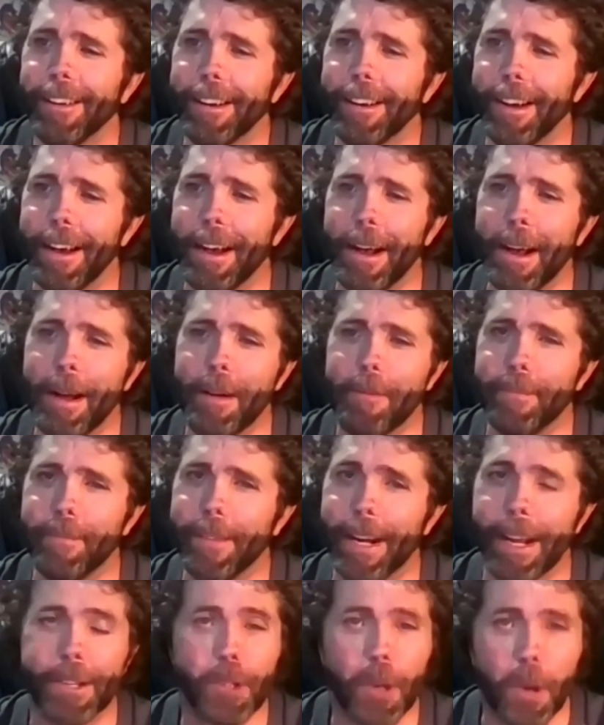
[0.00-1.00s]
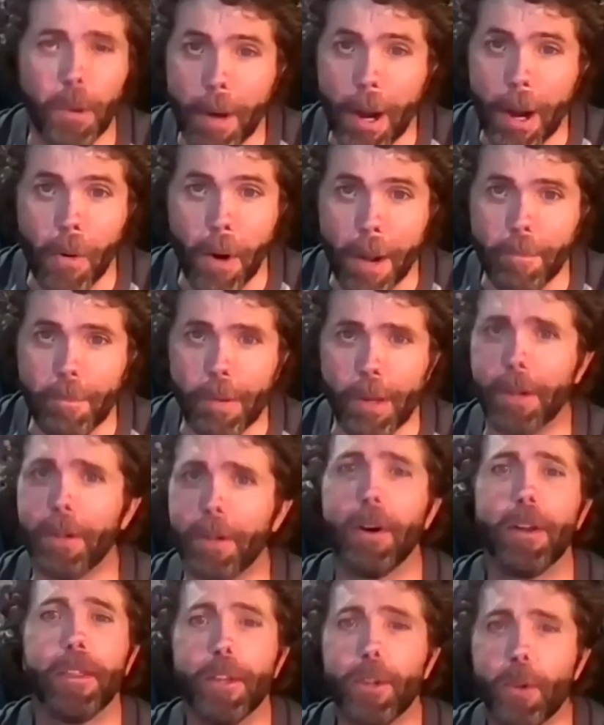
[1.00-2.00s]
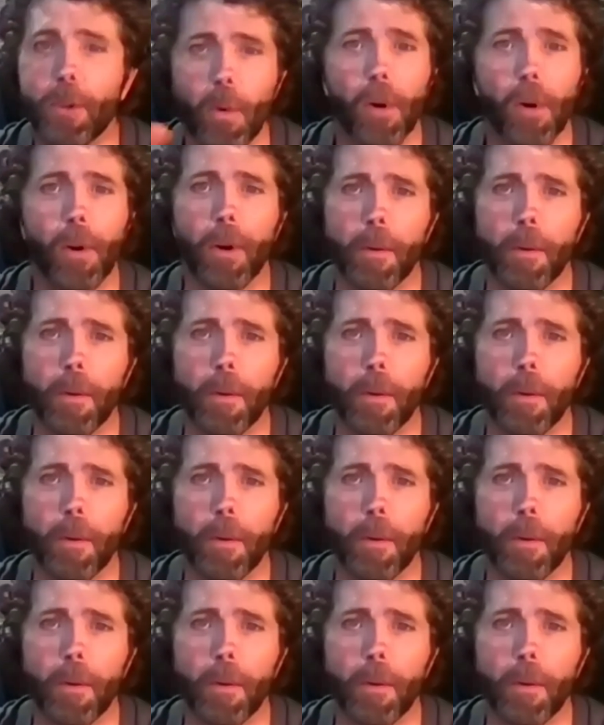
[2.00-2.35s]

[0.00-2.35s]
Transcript: And I told my wife, put it on the door.